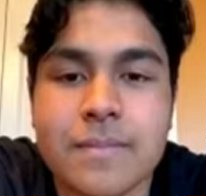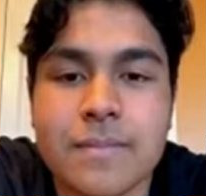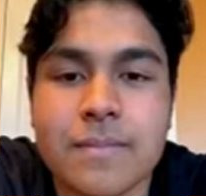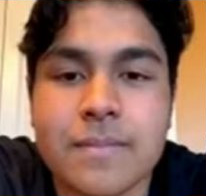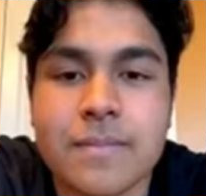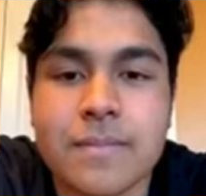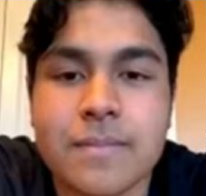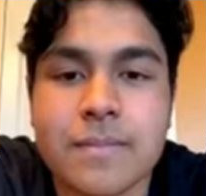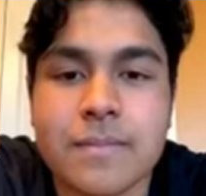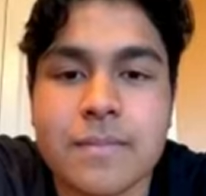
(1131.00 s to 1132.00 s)

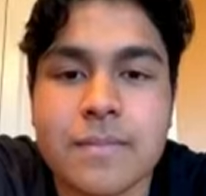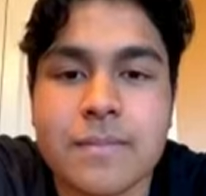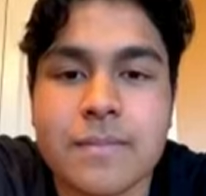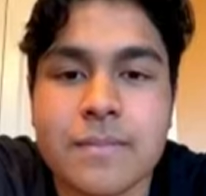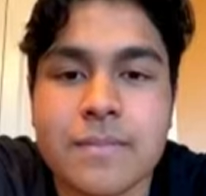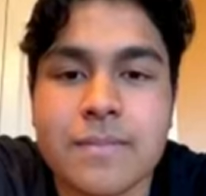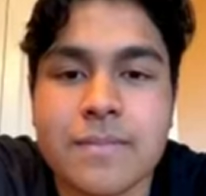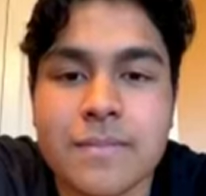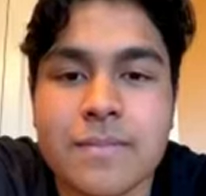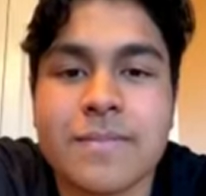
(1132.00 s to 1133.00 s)

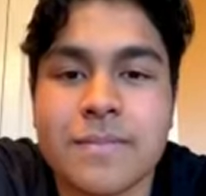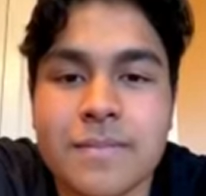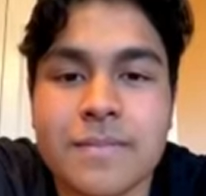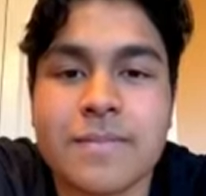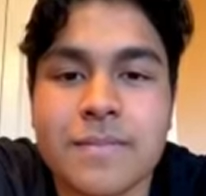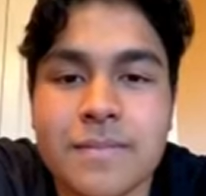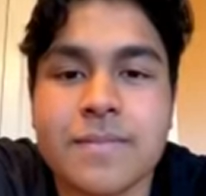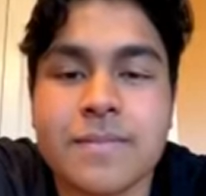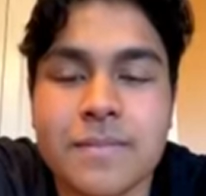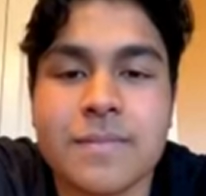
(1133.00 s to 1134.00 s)

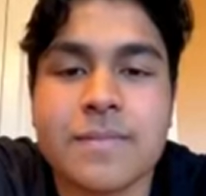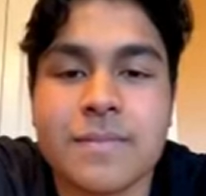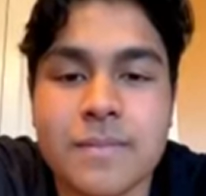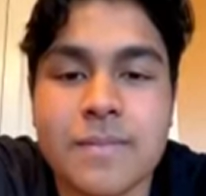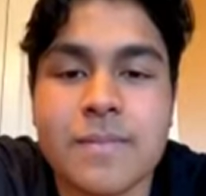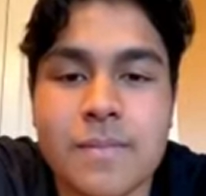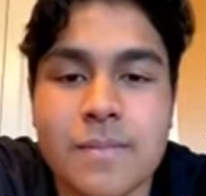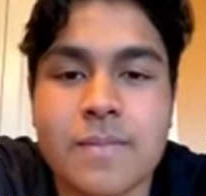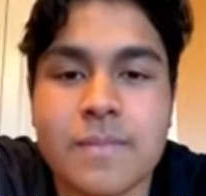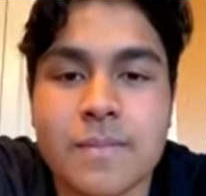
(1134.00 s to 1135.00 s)

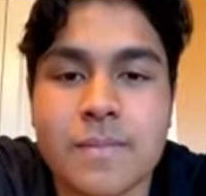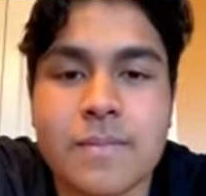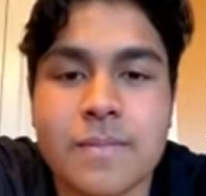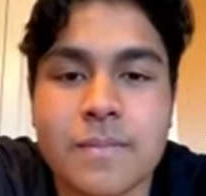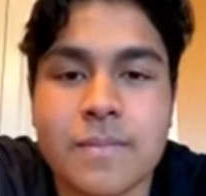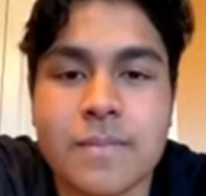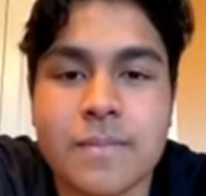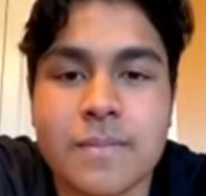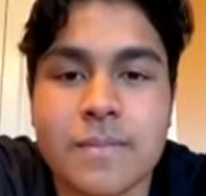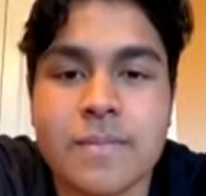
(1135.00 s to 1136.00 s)

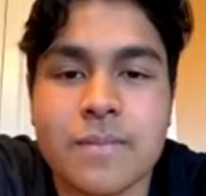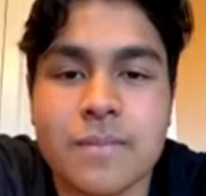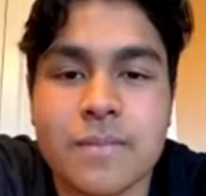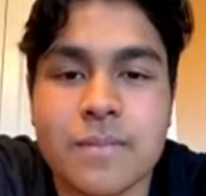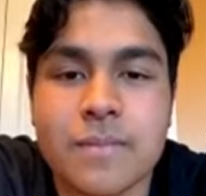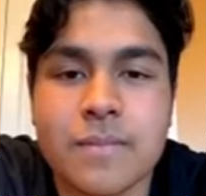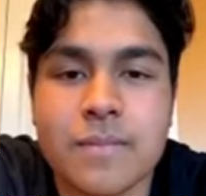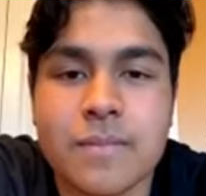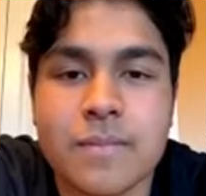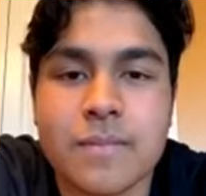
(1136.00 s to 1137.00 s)

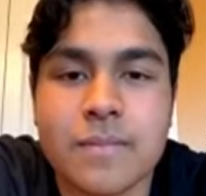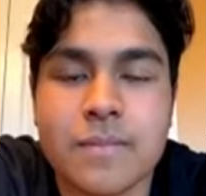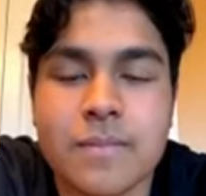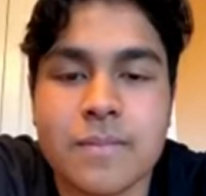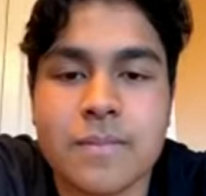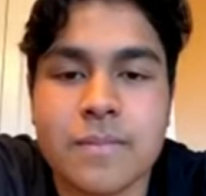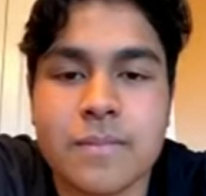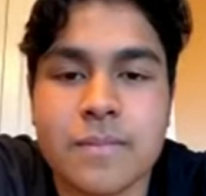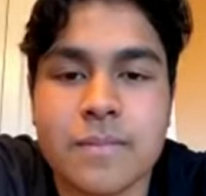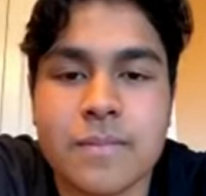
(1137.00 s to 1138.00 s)

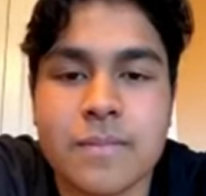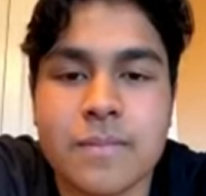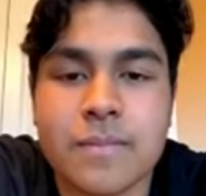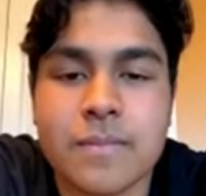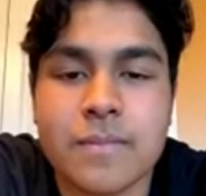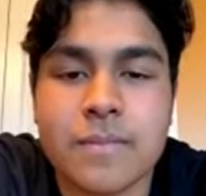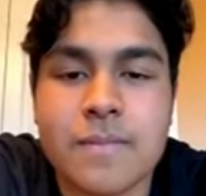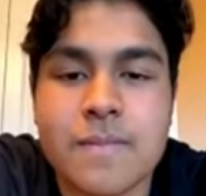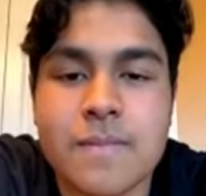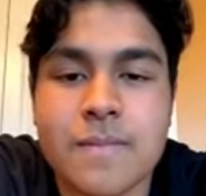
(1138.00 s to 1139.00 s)
[no speech]